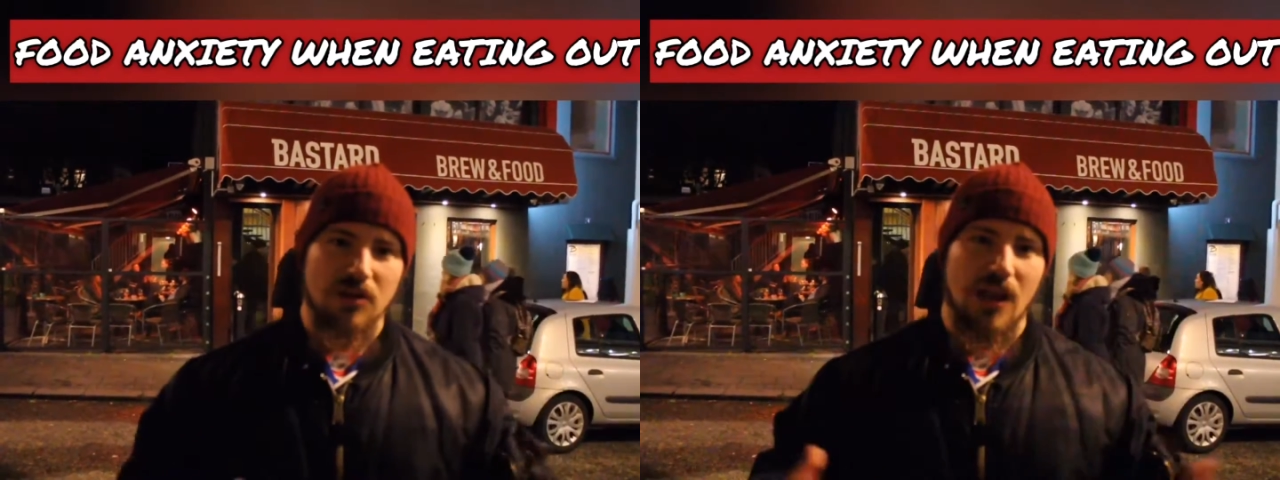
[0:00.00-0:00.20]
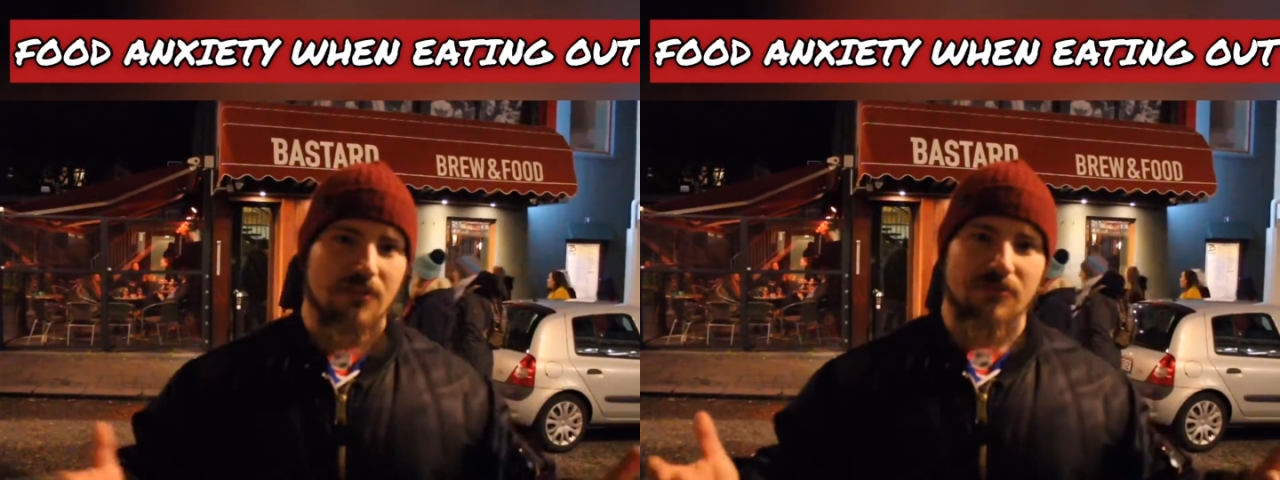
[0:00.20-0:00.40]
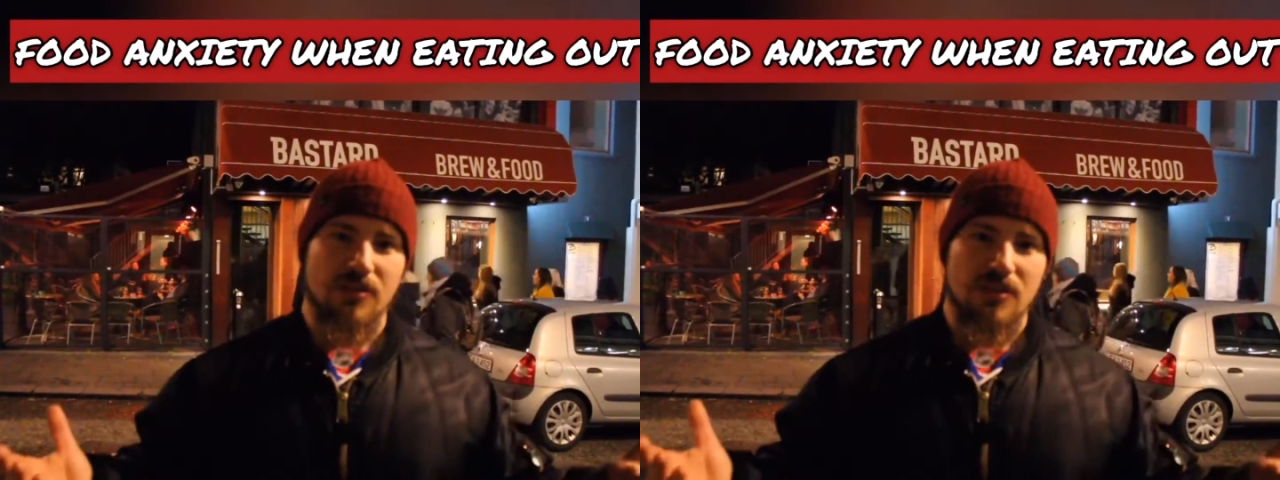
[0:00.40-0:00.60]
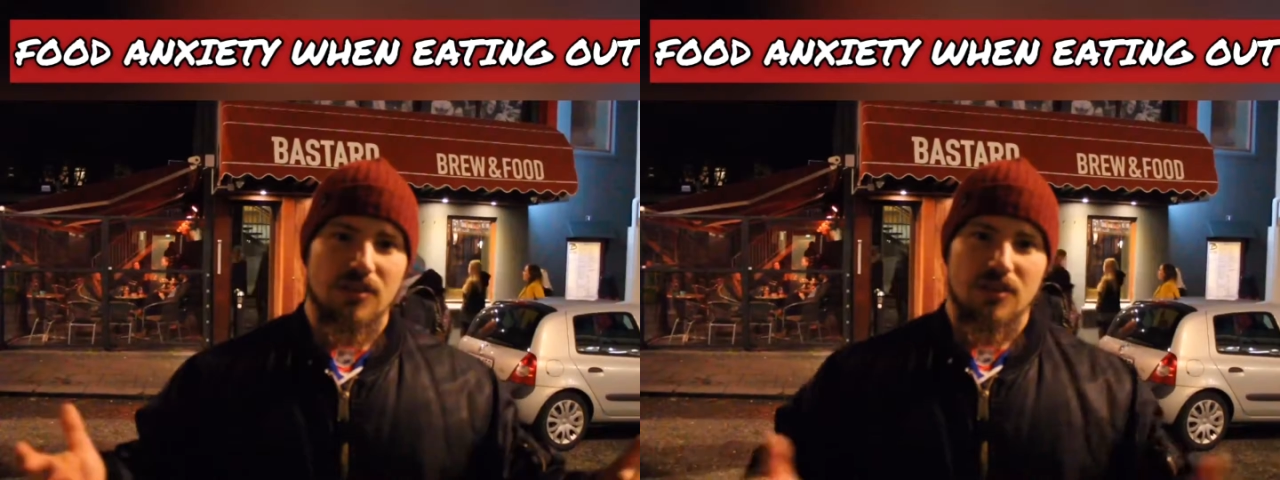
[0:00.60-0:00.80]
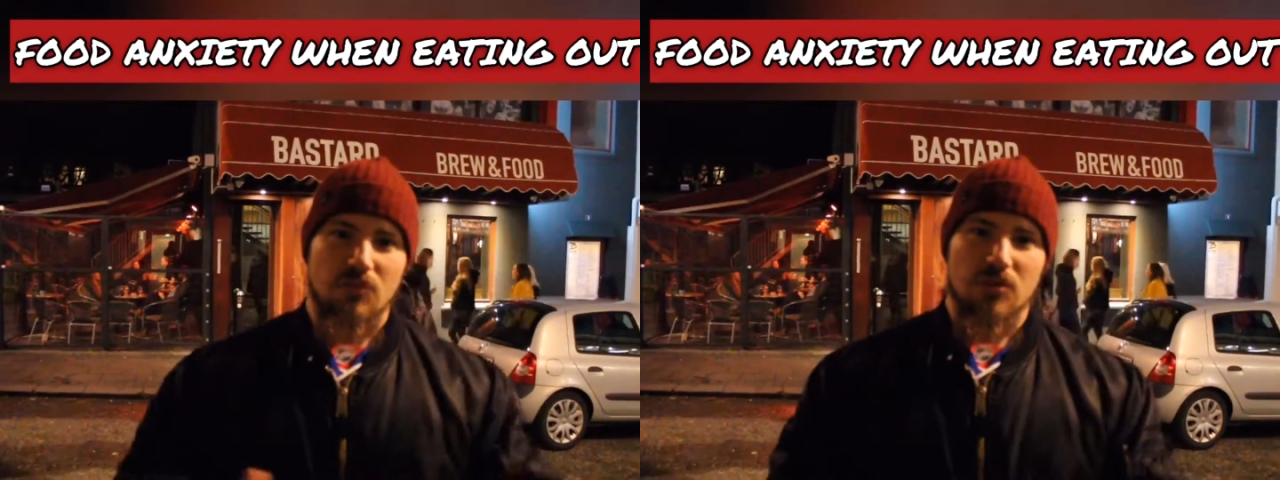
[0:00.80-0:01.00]
we're gonna have
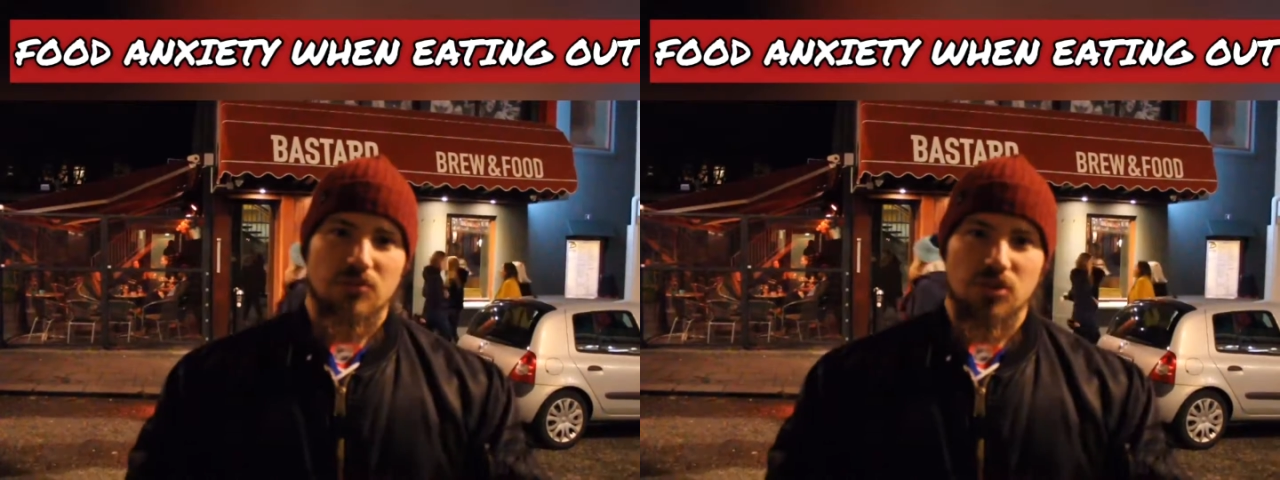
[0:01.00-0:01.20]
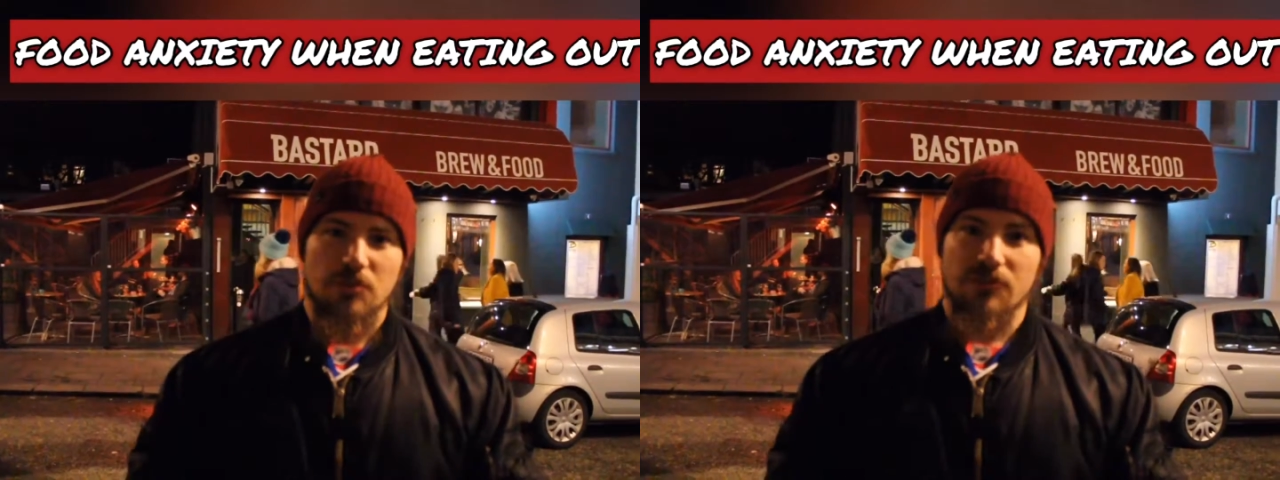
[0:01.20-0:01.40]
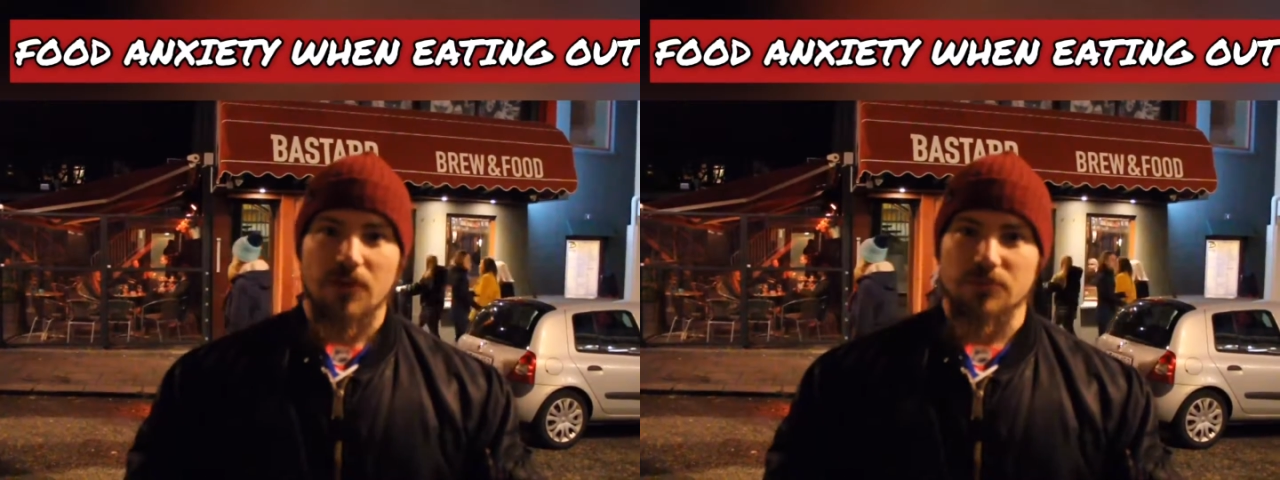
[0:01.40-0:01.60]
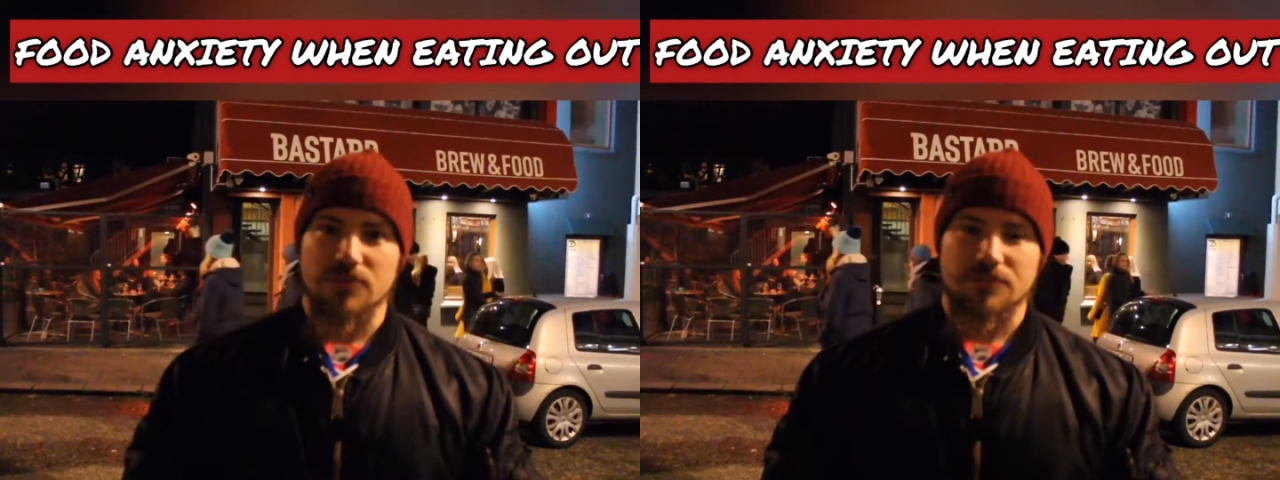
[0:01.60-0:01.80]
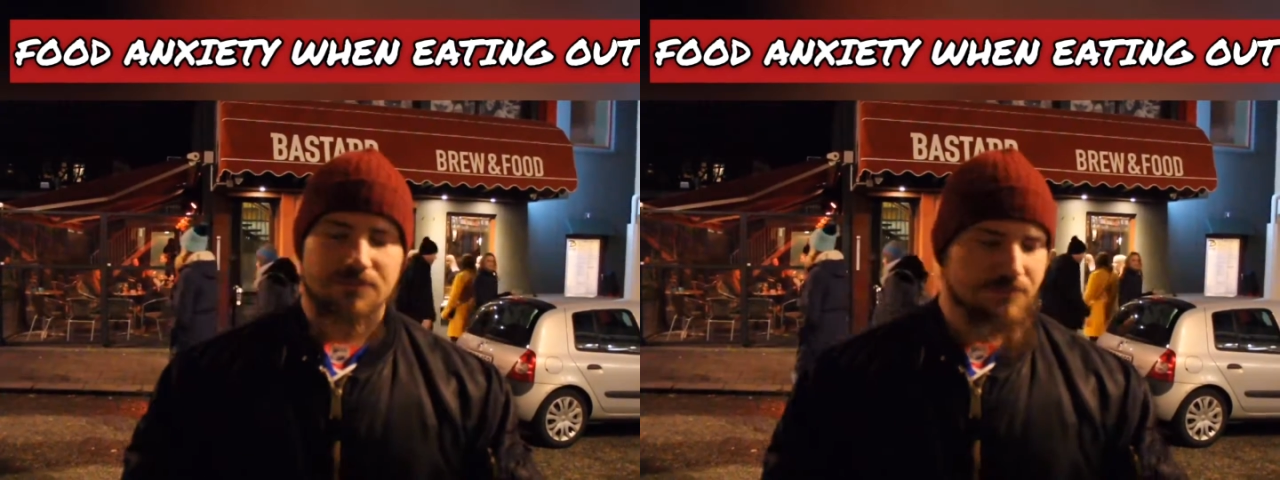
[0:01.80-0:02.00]
watch some stupid
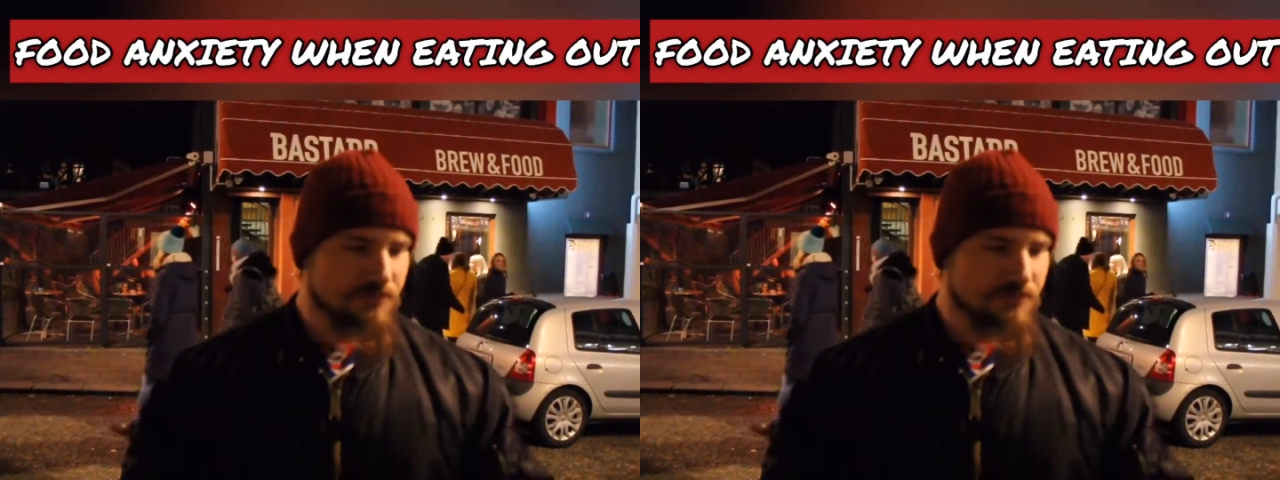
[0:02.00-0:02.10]
films.